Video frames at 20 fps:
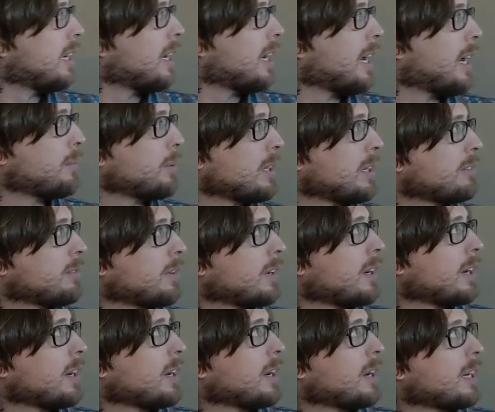I believe,
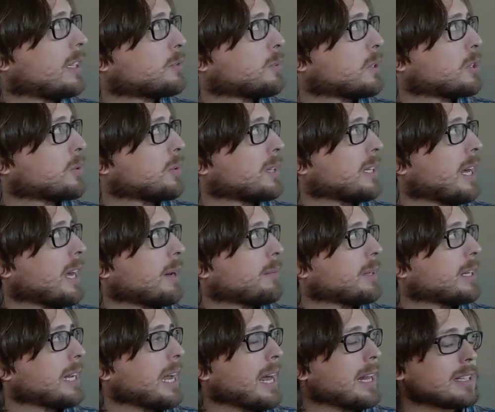especially with the atom
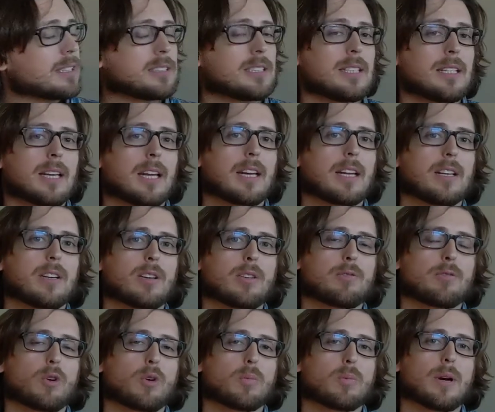and the galaxy and getting into the
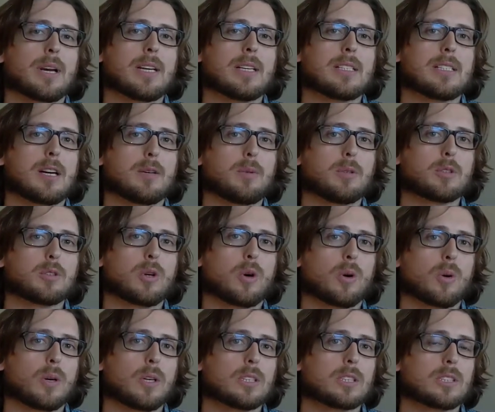four-brain double
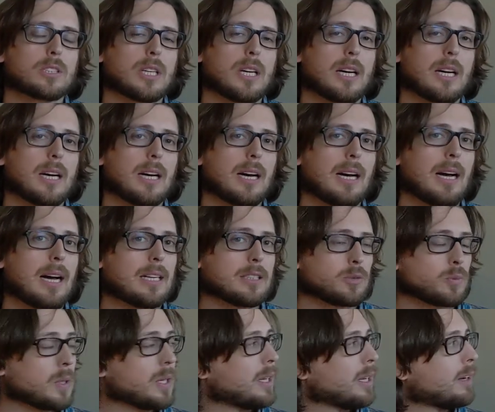torus,
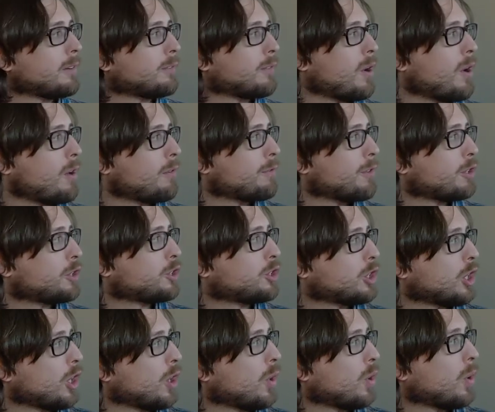as we evolve the
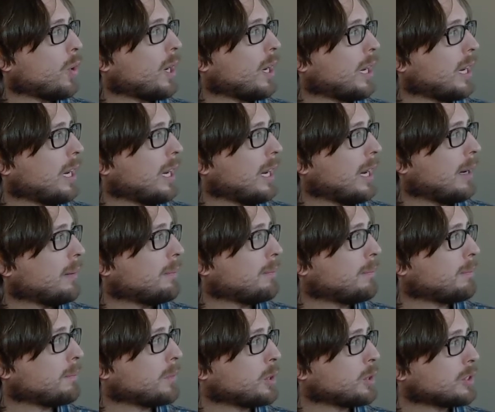show,
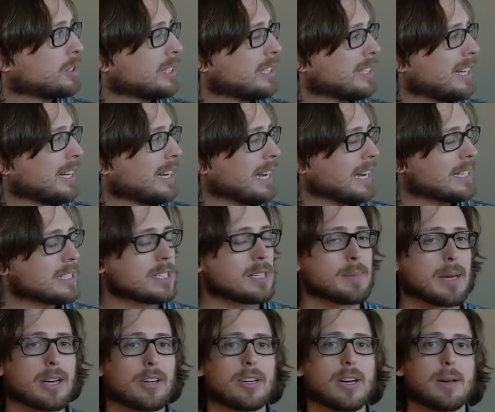you'll see that
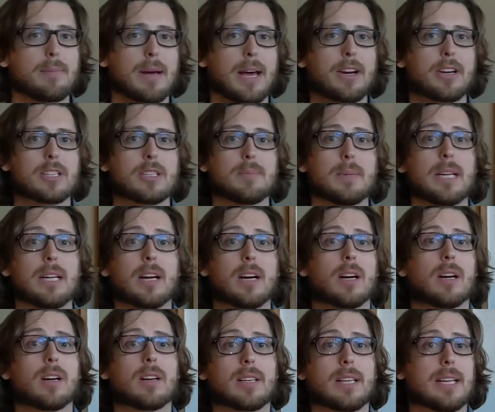antimatter and matter to me
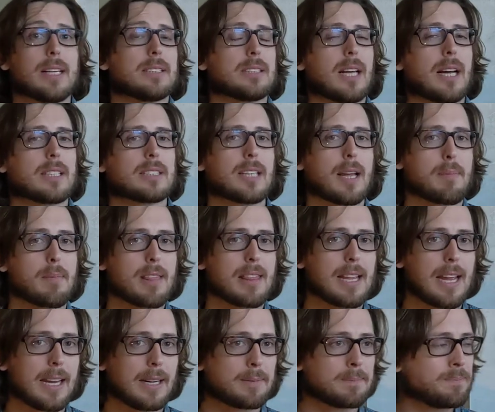are the exact same
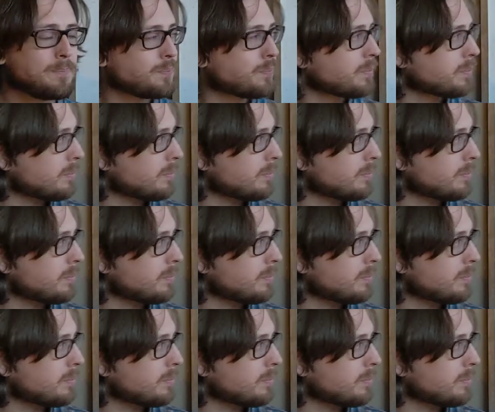thing.